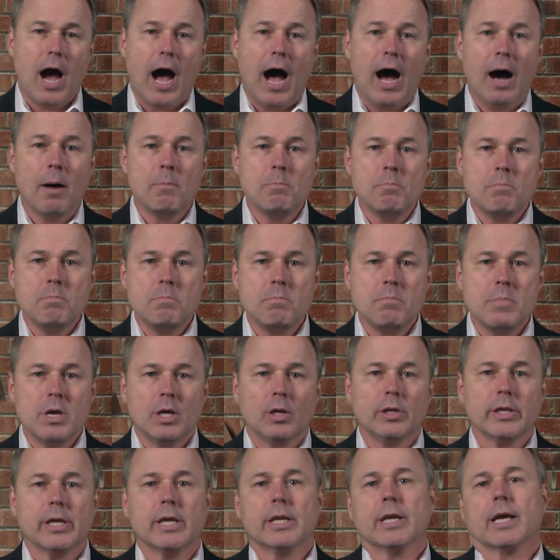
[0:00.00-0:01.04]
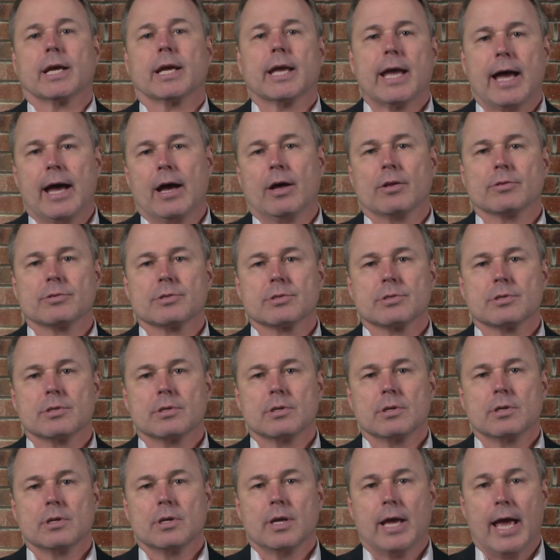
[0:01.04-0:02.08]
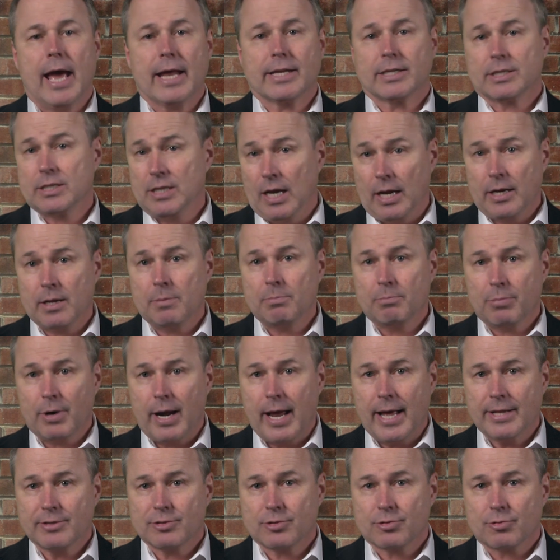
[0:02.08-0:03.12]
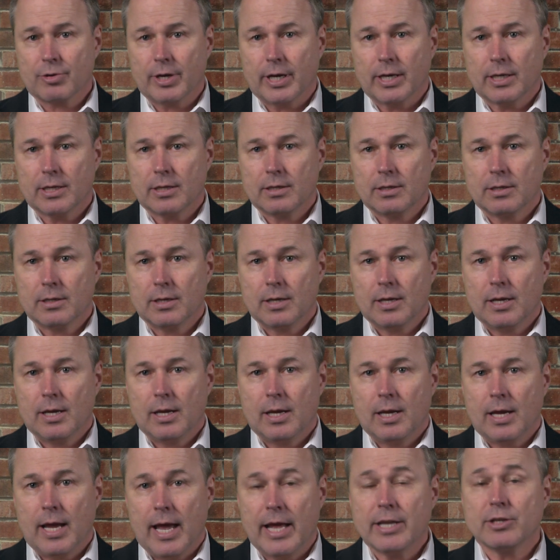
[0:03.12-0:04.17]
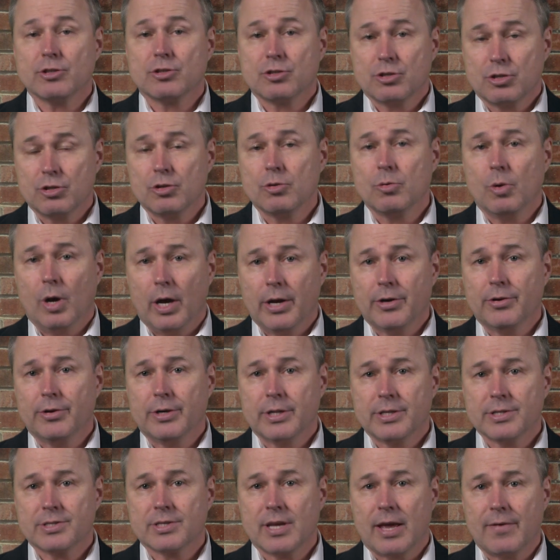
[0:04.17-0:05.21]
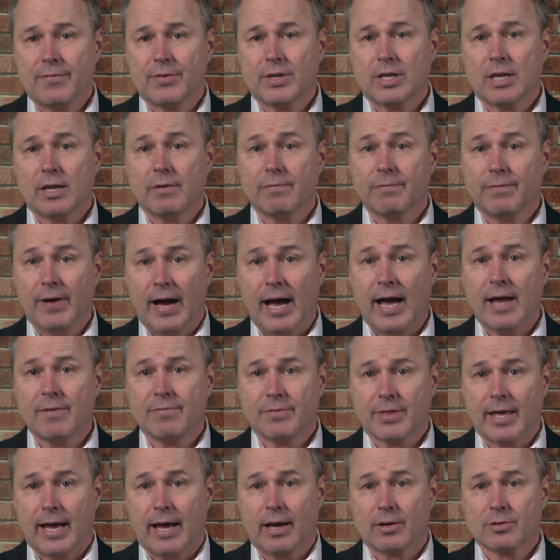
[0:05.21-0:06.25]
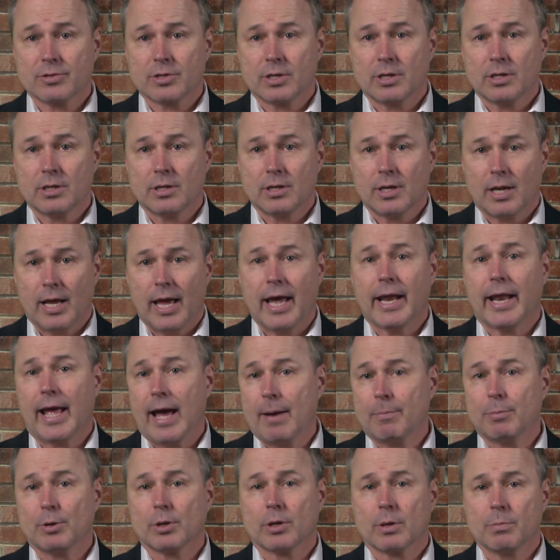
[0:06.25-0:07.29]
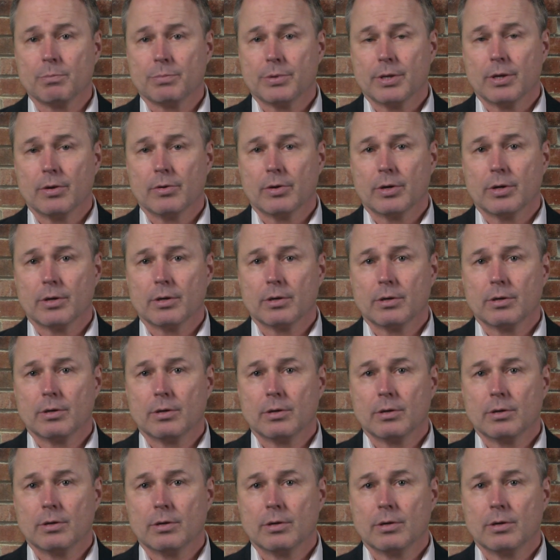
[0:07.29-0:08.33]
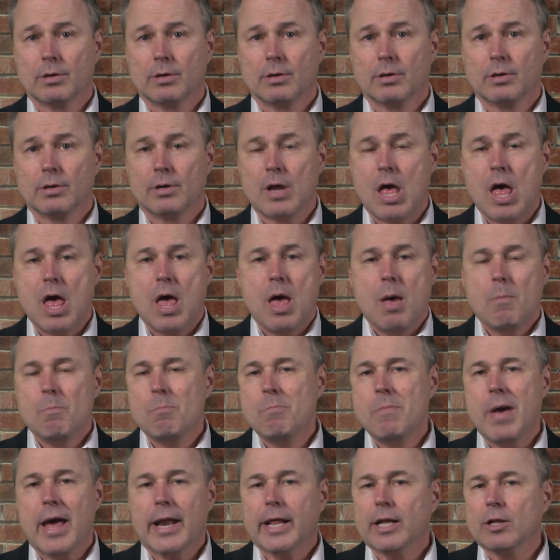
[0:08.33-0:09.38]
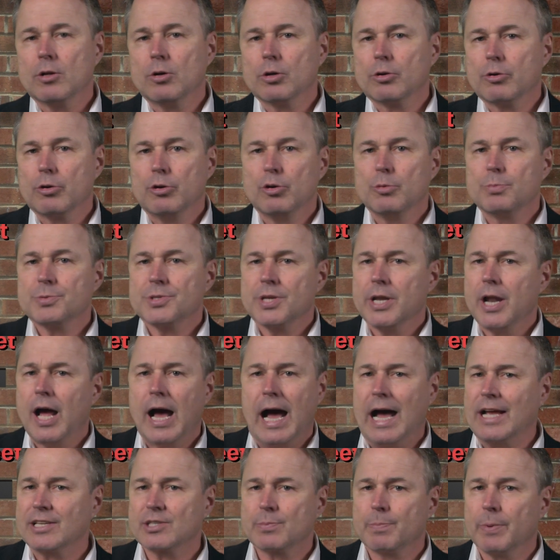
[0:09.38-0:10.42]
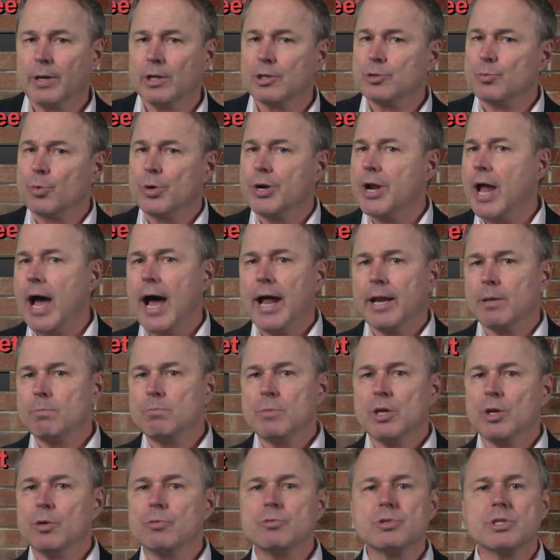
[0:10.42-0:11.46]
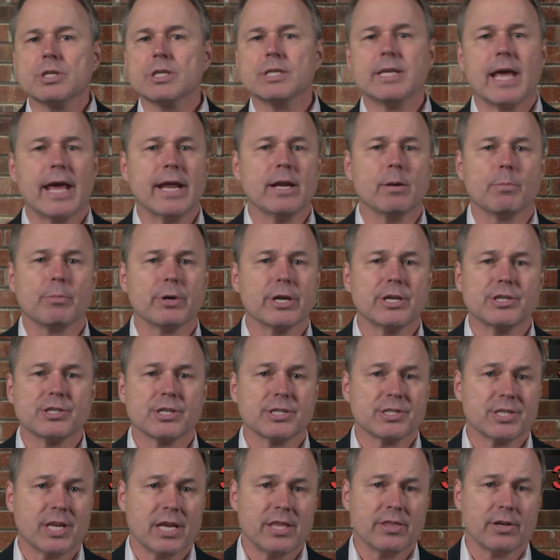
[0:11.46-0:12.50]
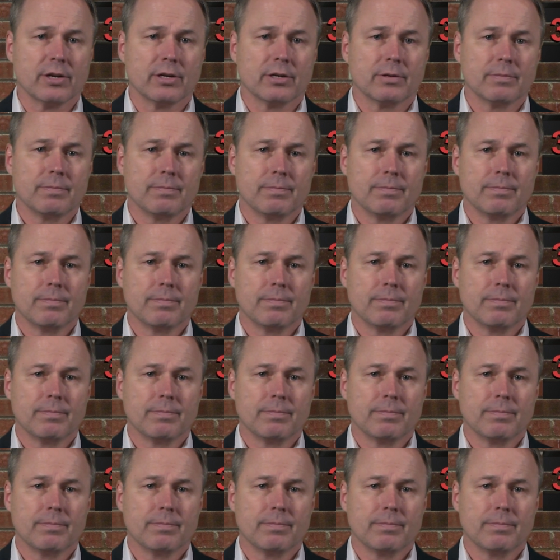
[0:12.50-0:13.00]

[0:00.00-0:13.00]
1 million accounts at Dun & Bradstreet, and 275,000 at Apple Computer. Medical groups and hospitals were not immune to data breaches either.